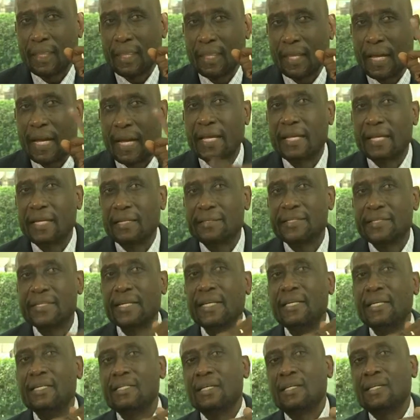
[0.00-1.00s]
I can sell
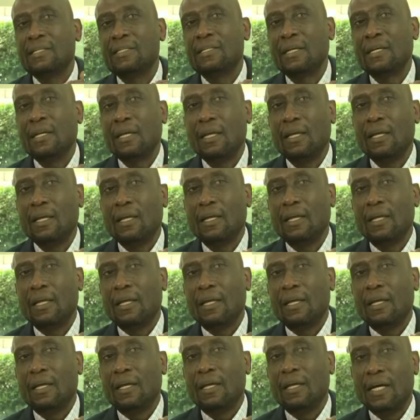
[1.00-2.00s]
it at a
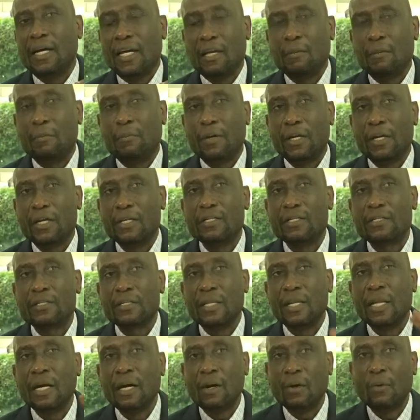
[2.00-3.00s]
higher price.
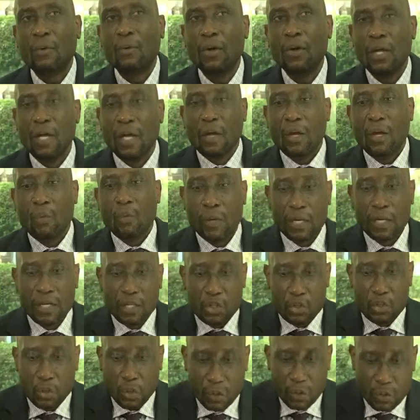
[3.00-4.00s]
Now, when
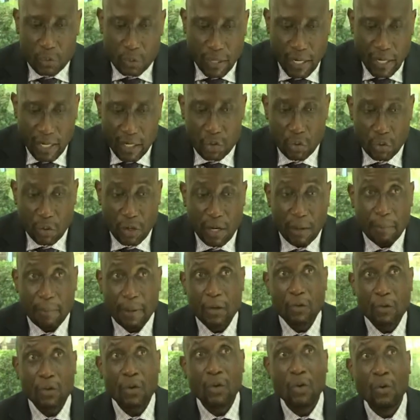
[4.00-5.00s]
I talk
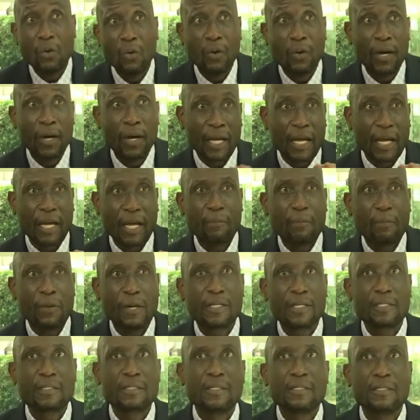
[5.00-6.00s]
about low and high
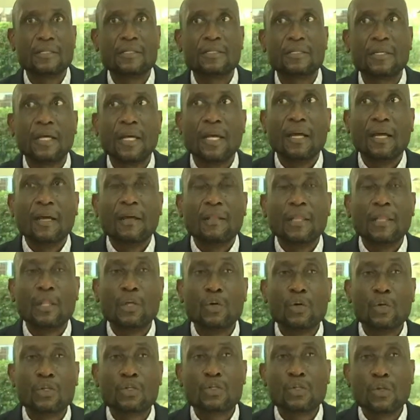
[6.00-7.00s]
prices,
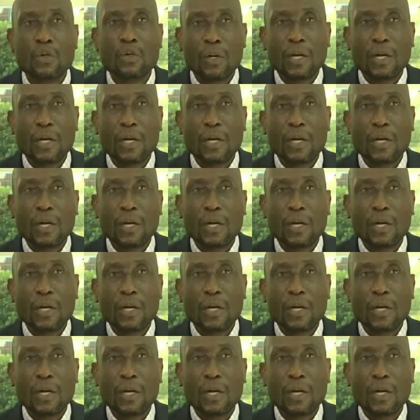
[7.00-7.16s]
those